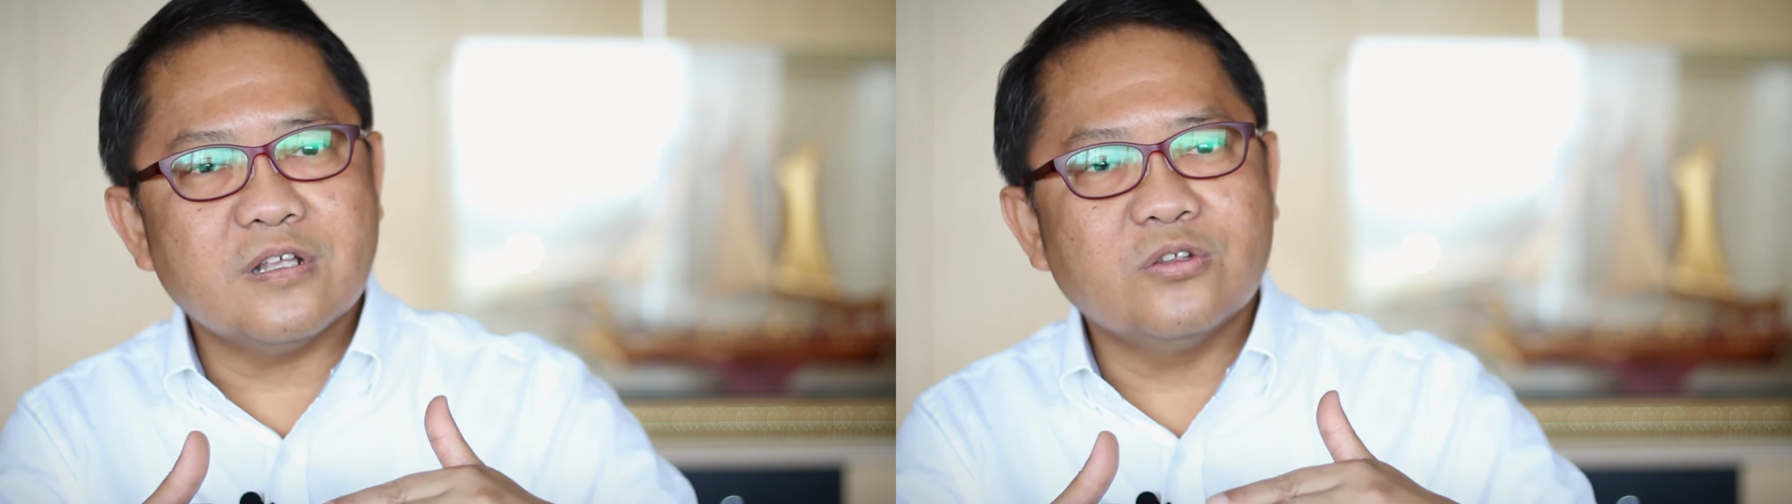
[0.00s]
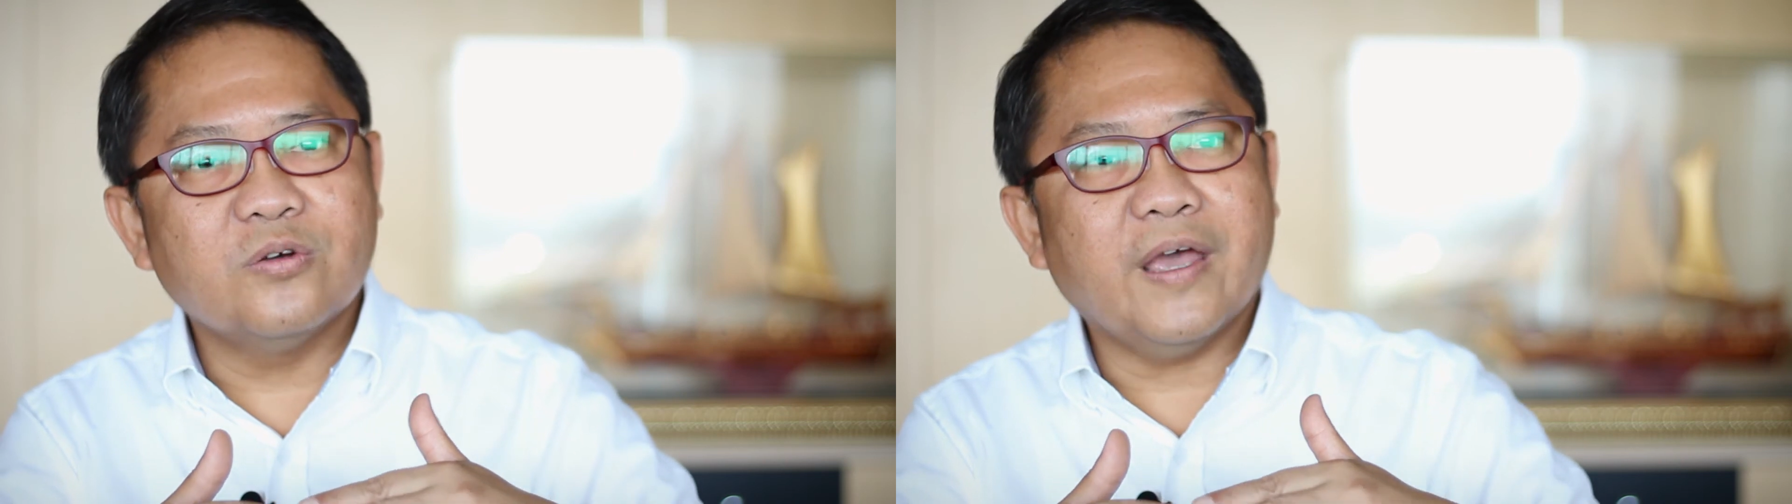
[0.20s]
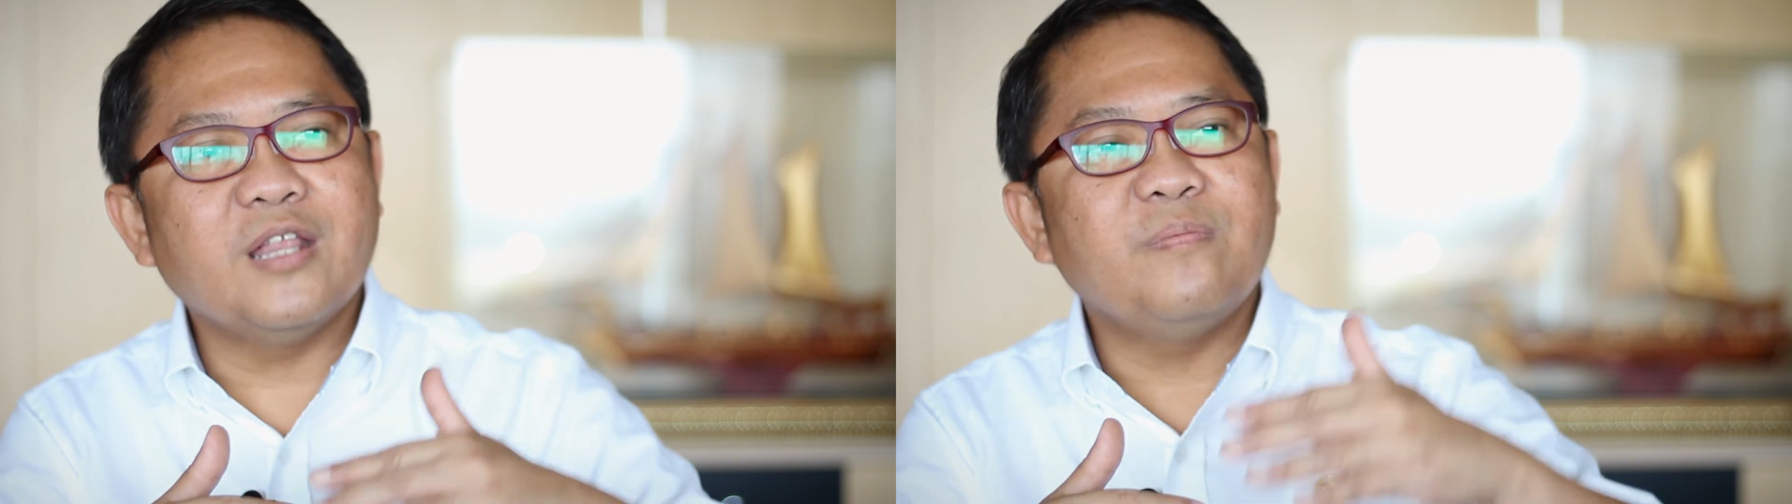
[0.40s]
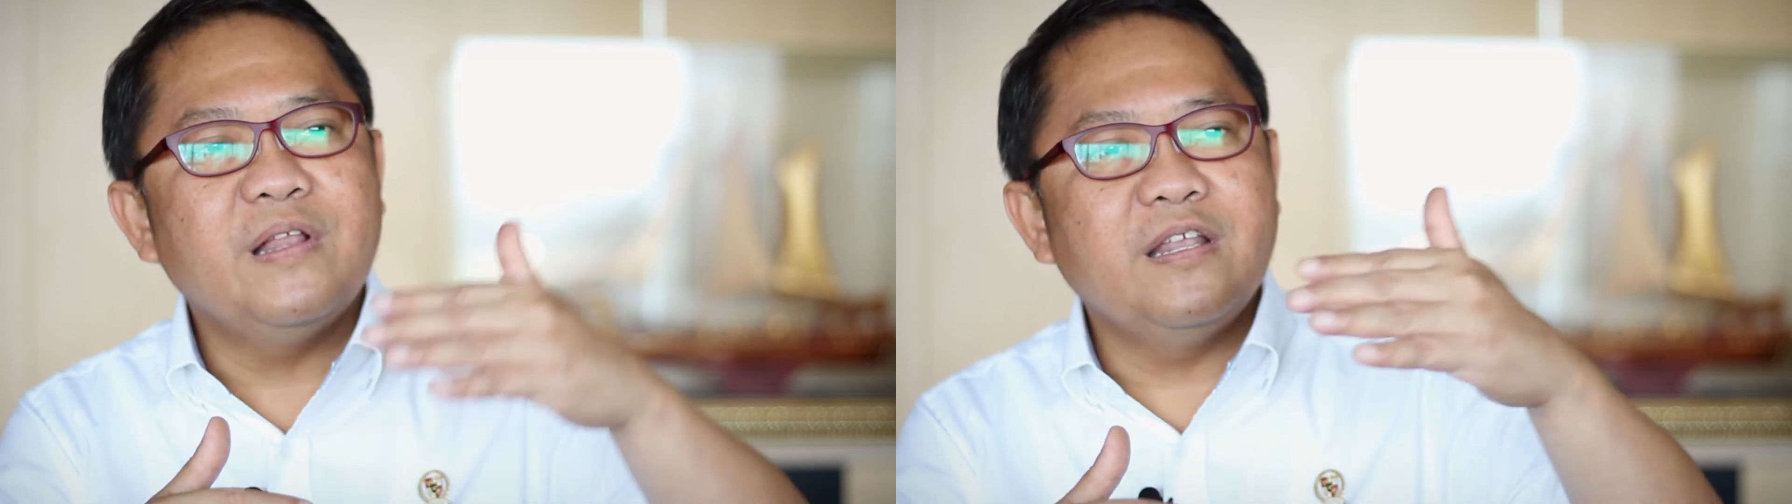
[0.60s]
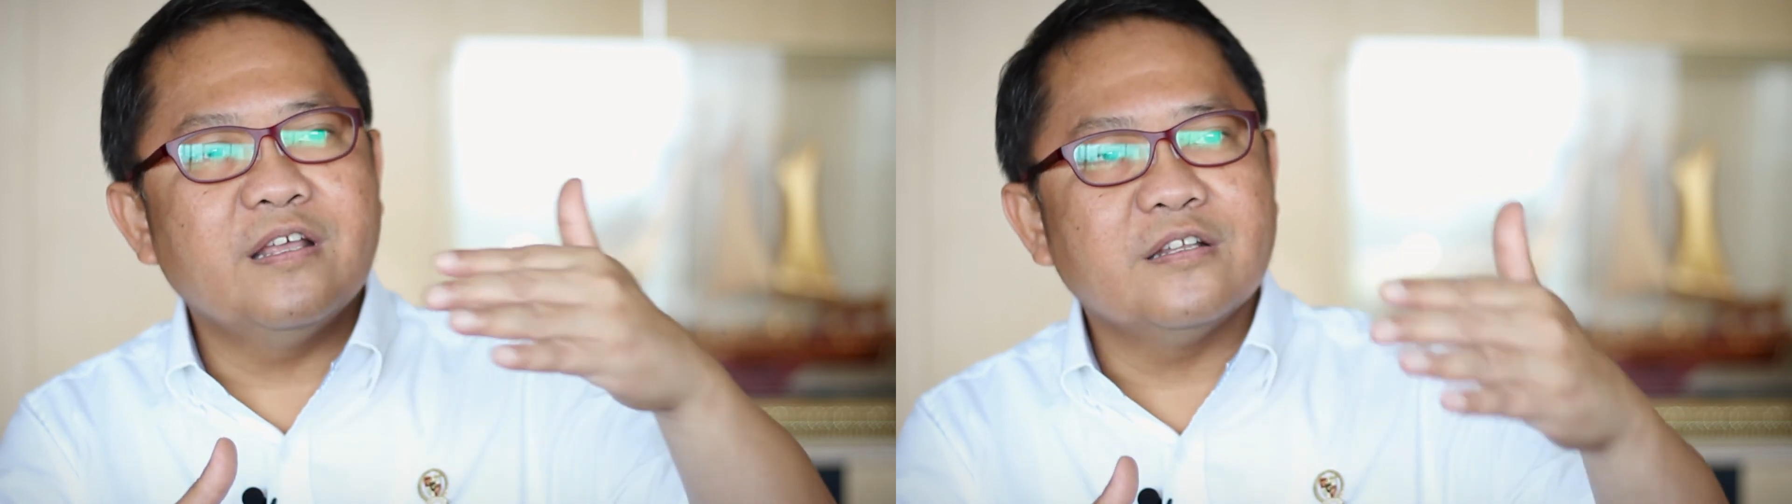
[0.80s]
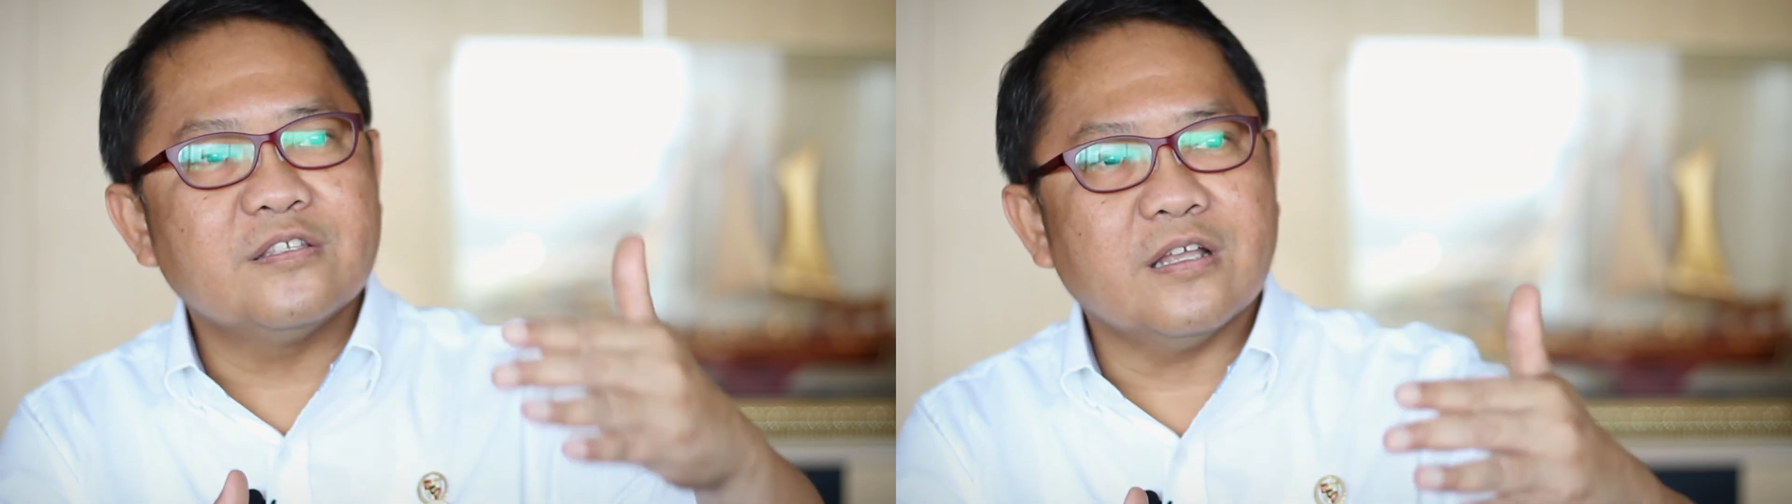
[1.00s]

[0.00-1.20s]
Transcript: to 8 million